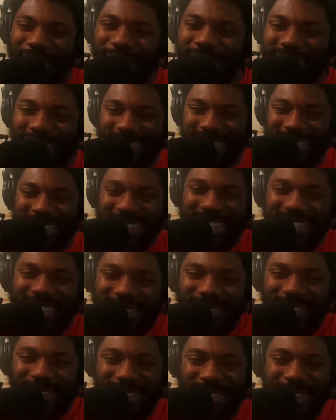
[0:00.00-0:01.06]
What's good,
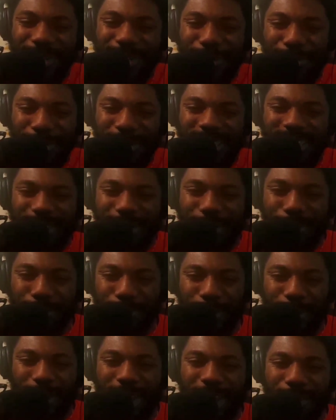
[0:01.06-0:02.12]
YouTube? It's your
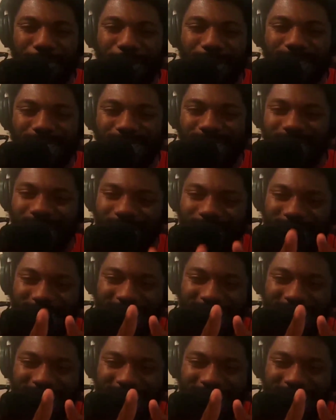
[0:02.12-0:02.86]
boy, Emotional.